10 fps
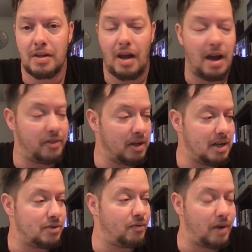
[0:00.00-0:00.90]
I think
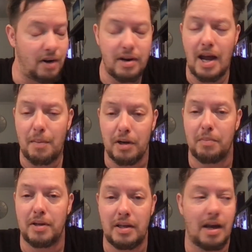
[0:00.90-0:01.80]
he's very happy to
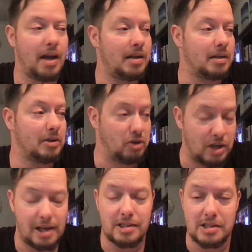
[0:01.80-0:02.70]
be at
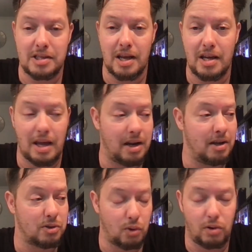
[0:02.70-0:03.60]
Jackson State at a
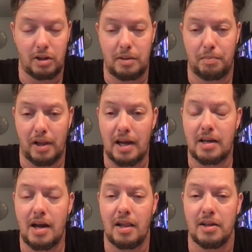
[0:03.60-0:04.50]
historically black
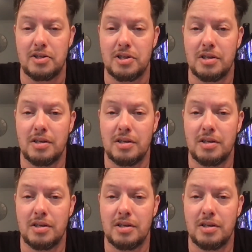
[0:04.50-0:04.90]
college